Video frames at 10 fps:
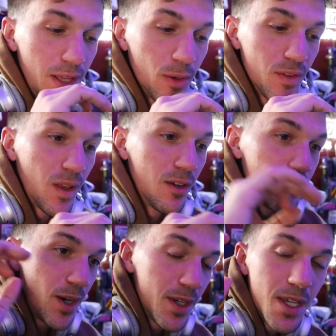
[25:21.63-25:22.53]
That was a lot
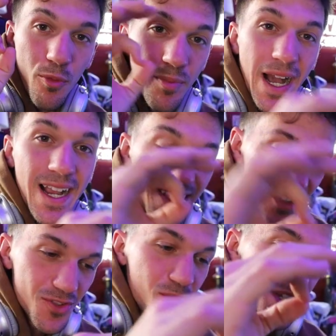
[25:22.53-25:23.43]
of fun. We're back
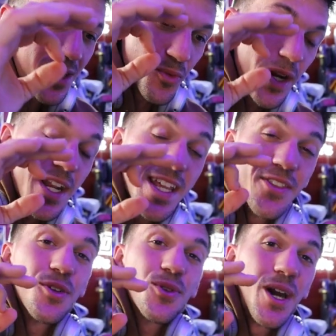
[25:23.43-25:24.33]
this week, ready to
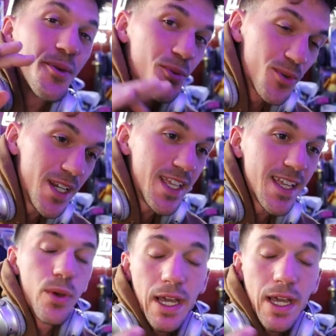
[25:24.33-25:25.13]
hit the ground running.